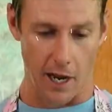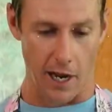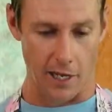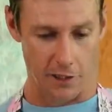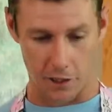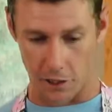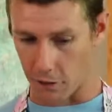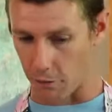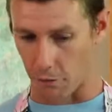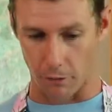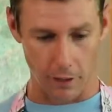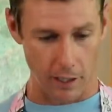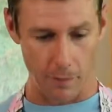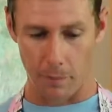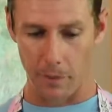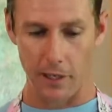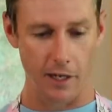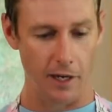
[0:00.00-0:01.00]
As
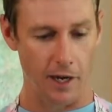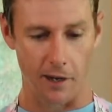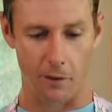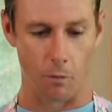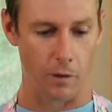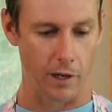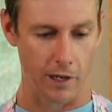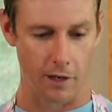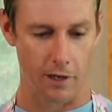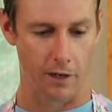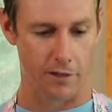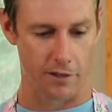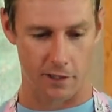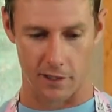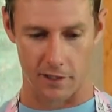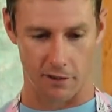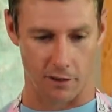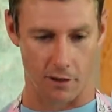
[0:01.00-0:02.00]
creepy and weird as
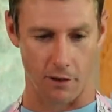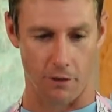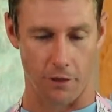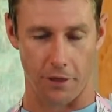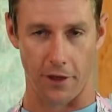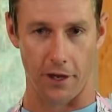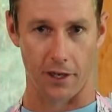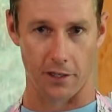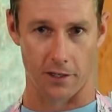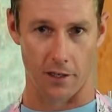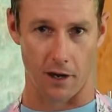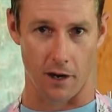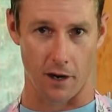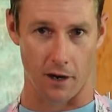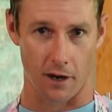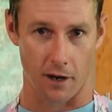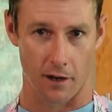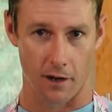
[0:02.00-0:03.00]
these little things
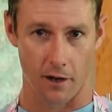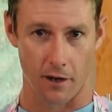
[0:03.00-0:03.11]
are,